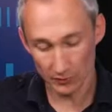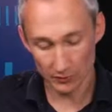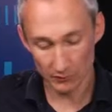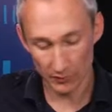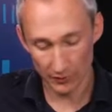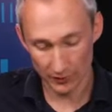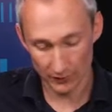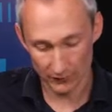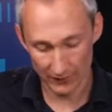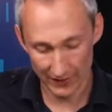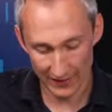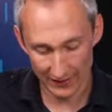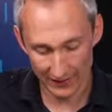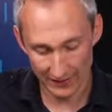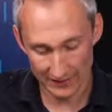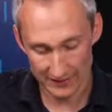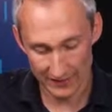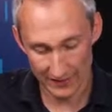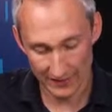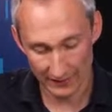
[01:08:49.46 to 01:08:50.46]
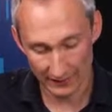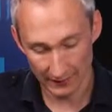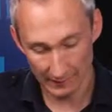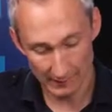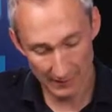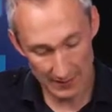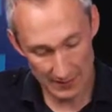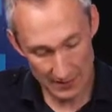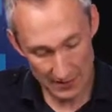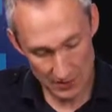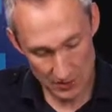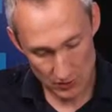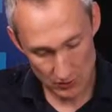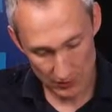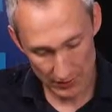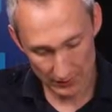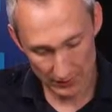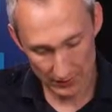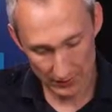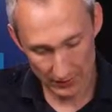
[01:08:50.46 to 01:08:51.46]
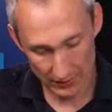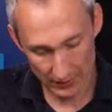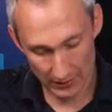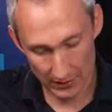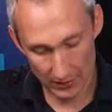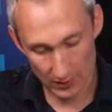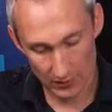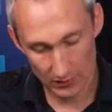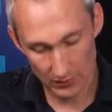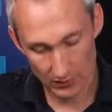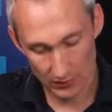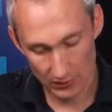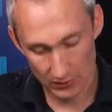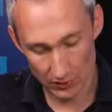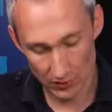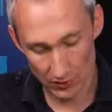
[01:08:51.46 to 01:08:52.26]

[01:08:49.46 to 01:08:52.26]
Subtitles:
modify a container. So I'm going to go new